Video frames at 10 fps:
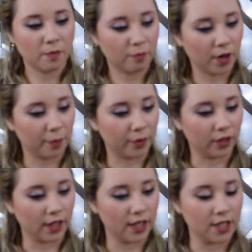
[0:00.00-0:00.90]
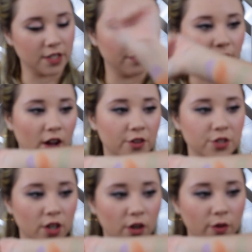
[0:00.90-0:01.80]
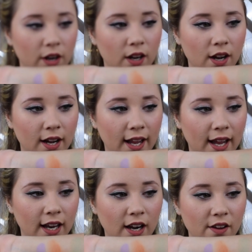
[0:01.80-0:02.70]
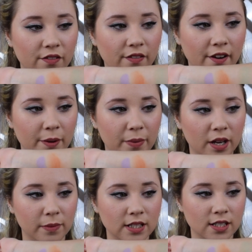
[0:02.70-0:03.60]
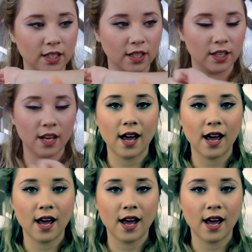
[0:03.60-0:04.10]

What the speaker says: Purple is also, again, very pigmented.